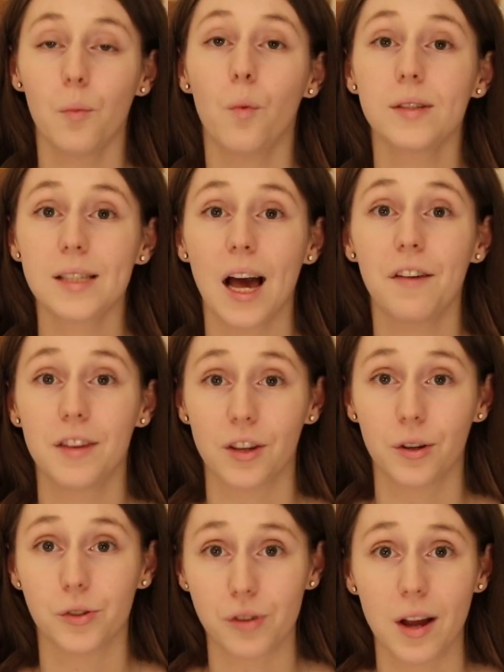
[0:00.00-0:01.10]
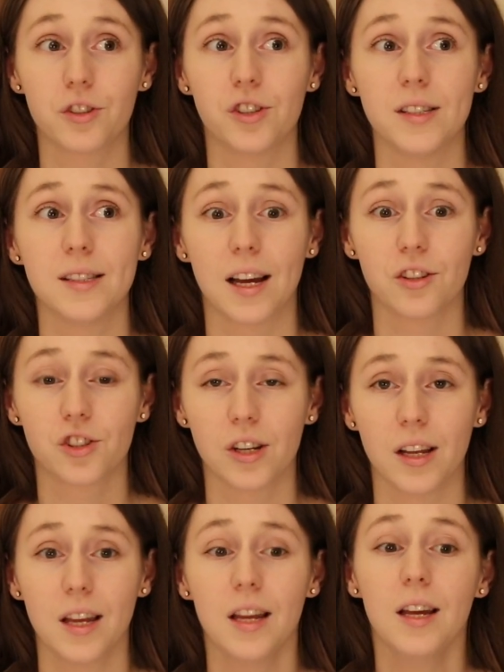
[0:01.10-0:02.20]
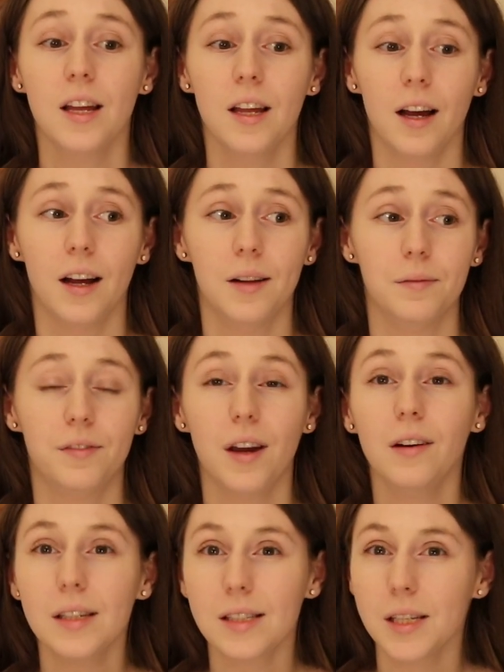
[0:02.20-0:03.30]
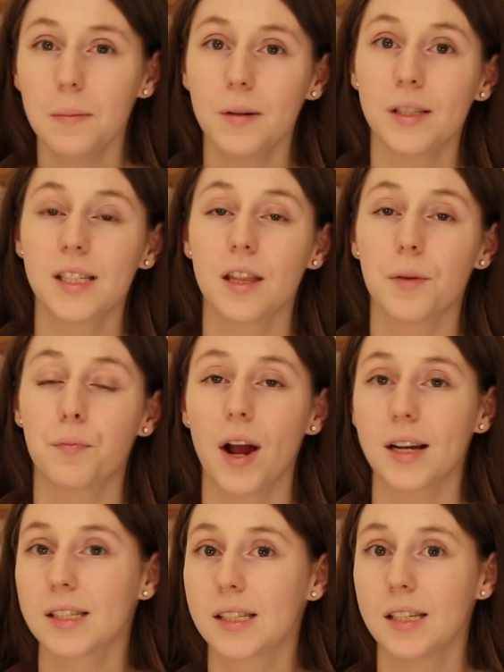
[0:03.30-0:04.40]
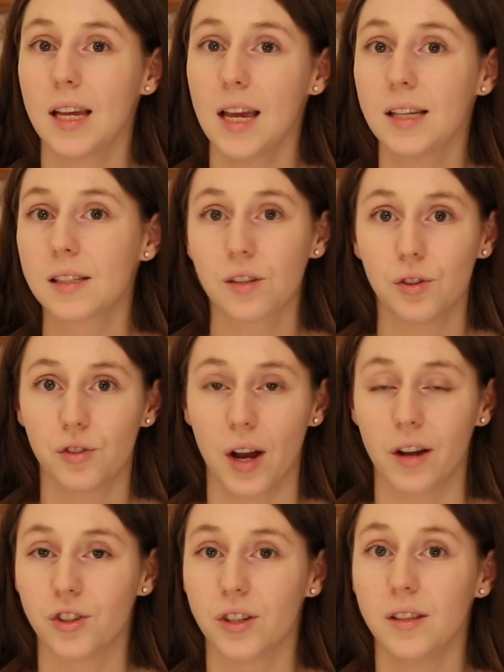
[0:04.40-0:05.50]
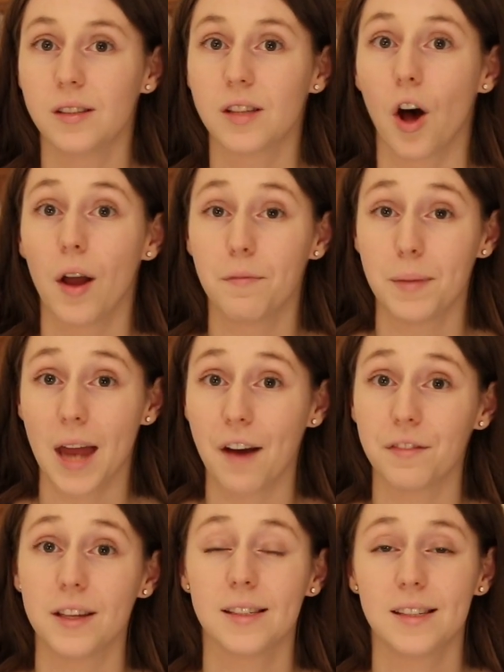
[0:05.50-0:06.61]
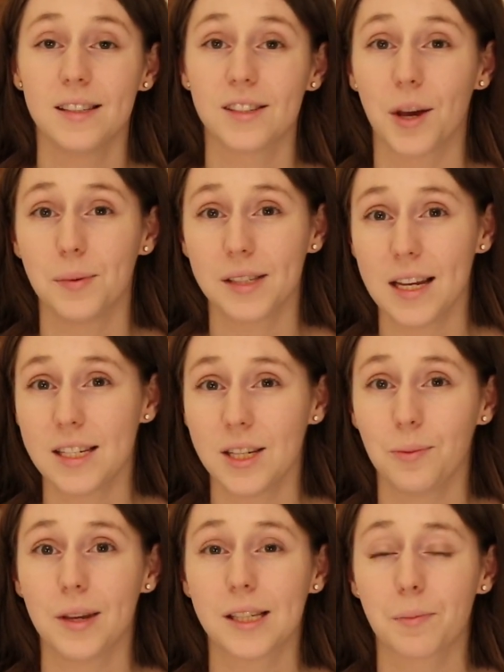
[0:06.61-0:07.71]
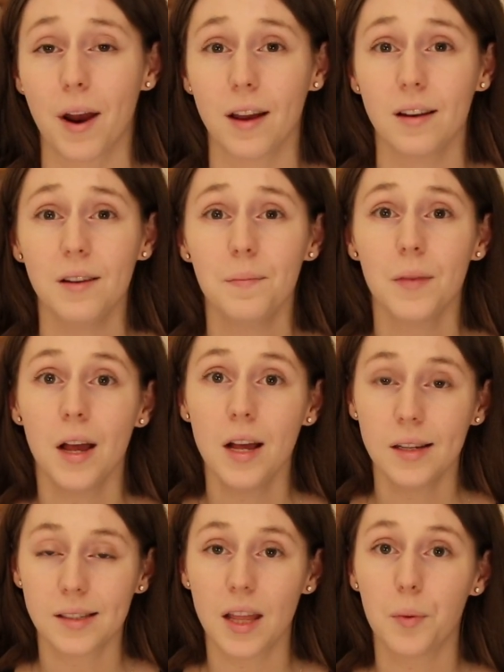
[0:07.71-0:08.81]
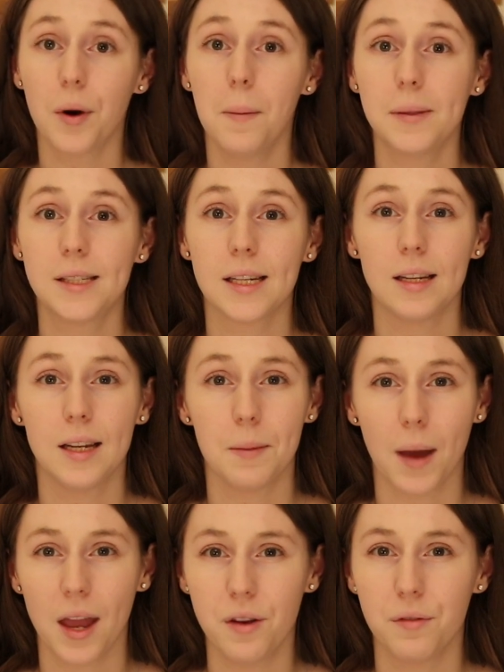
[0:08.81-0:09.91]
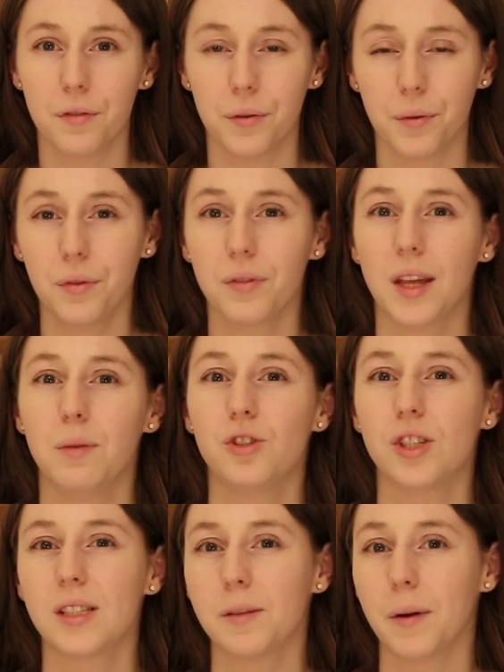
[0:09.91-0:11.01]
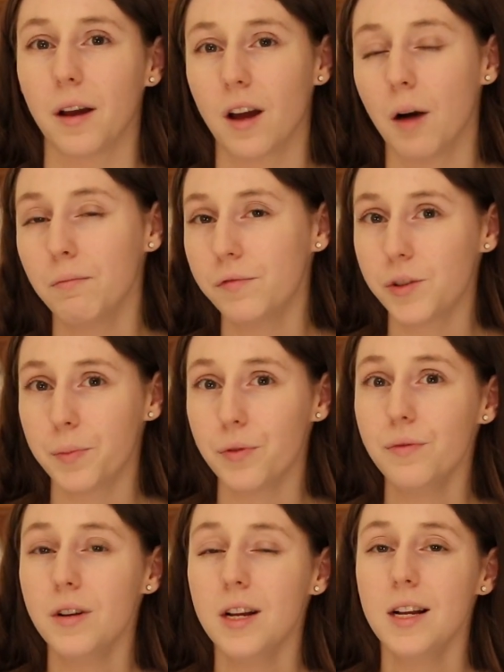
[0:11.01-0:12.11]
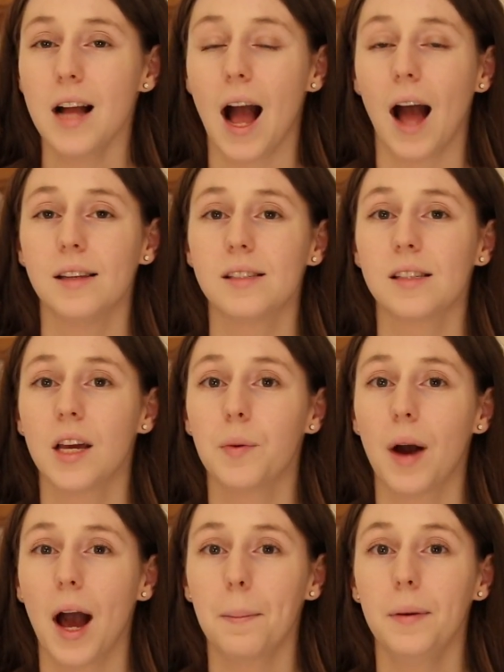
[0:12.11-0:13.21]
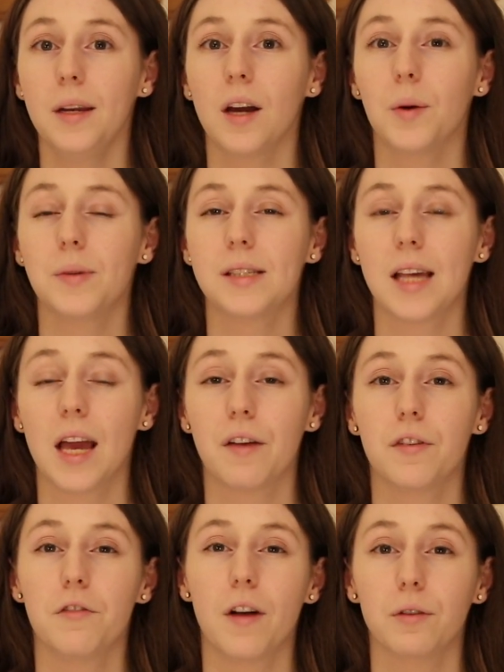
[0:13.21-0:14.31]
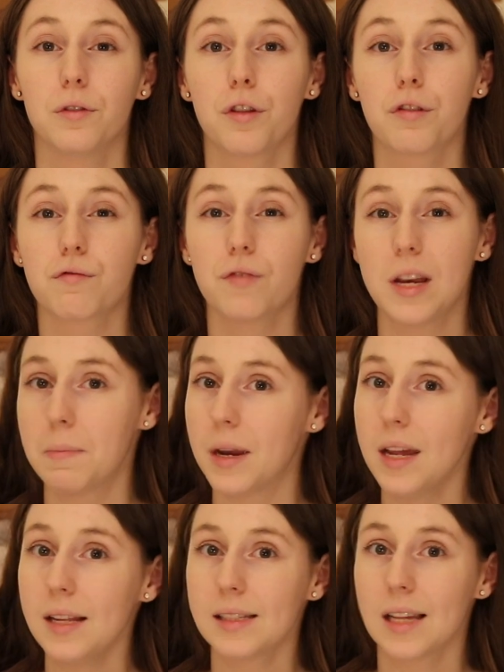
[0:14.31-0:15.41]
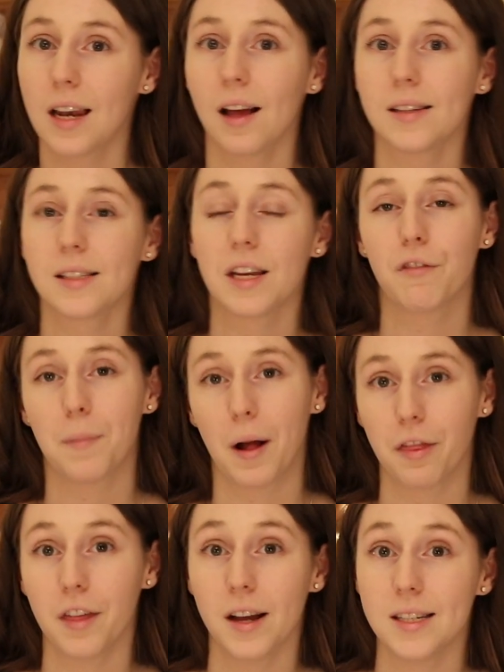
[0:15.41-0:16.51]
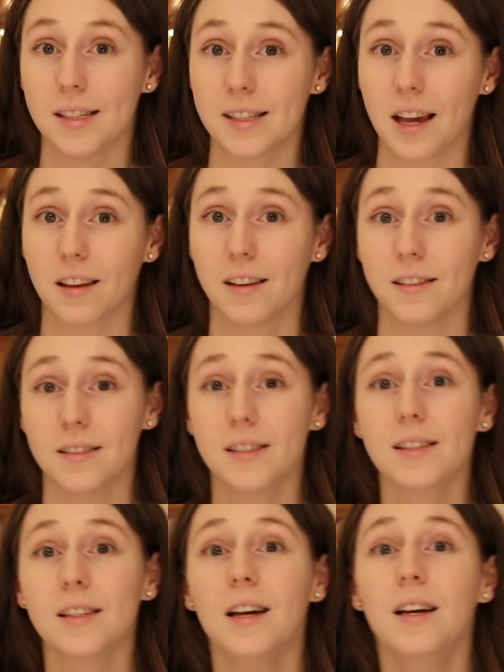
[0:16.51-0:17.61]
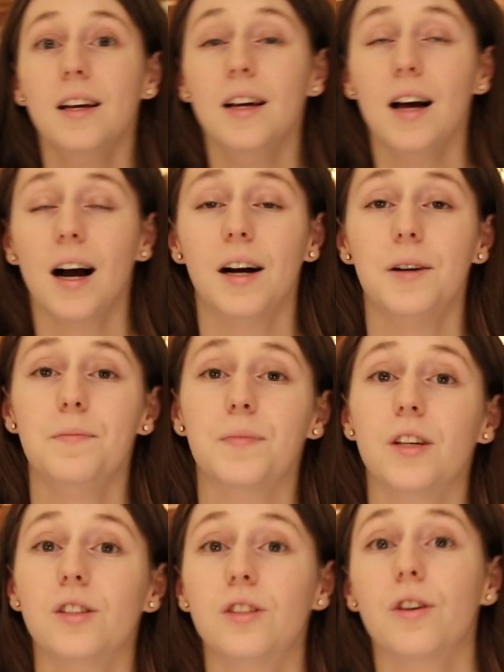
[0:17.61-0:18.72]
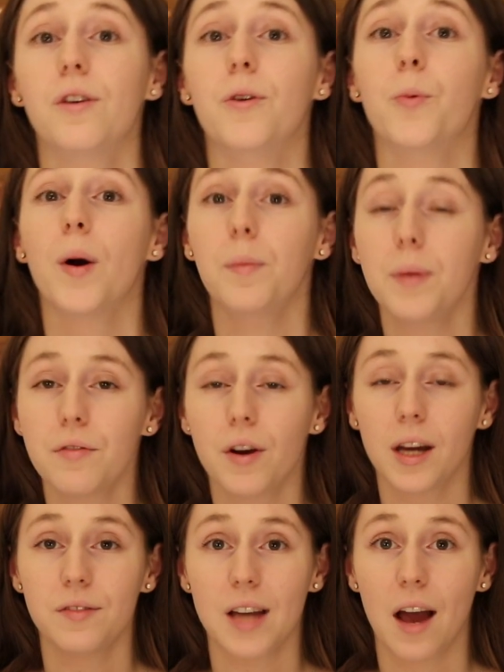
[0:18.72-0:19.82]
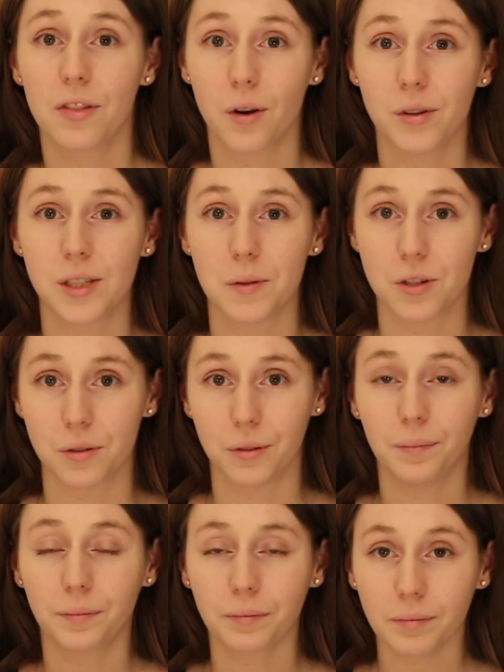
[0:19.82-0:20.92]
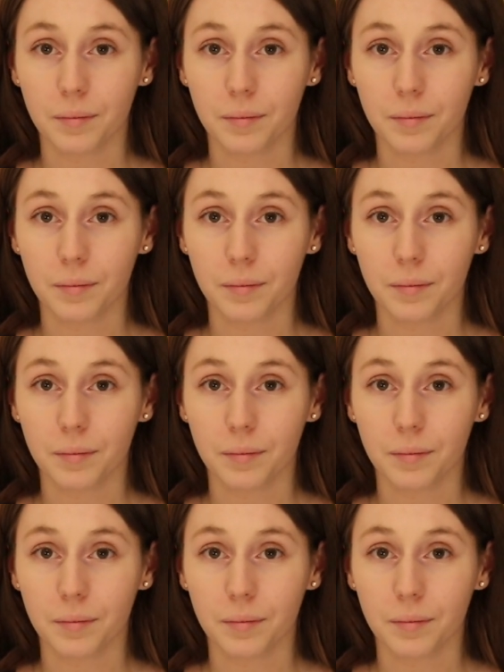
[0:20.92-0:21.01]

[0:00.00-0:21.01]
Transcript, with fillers: was having contractions actually, um, very similar to the Braxton Hicks contractions that I've been having since I was 18 weeks pregnant. So they weren't particularly painful, they were just a bit uncomfortable. And they were happening, I would say, every around three minutes and lasting for about 30 seconds. Um, so when we arrived at the hospital,